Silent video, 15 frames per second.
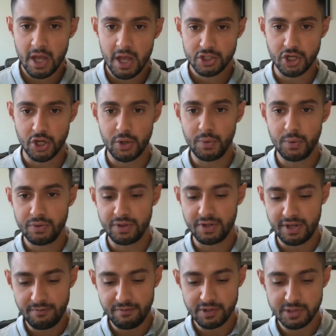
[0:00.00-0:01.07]
So the
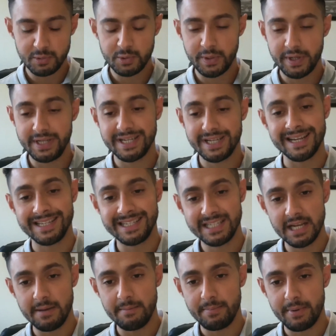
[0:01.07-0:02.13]
difference between, say, a
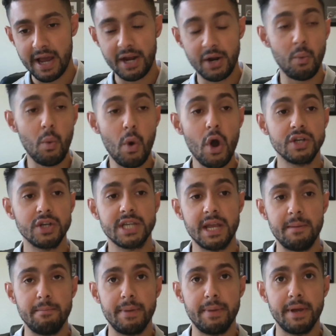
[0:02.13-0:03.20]
SIP and a work
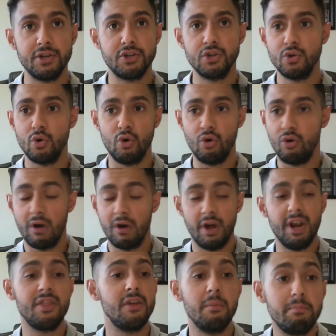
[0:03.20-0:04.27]
scheme pension or
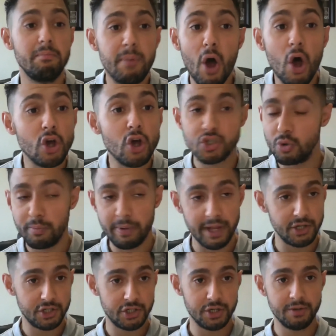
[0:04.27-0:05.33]
another personal
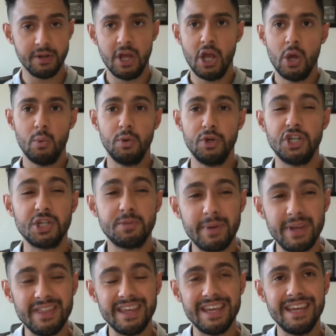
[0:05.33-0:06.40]
pension would just be
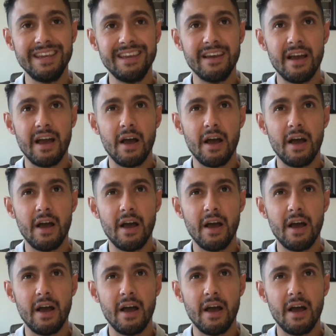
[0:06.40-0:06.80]
the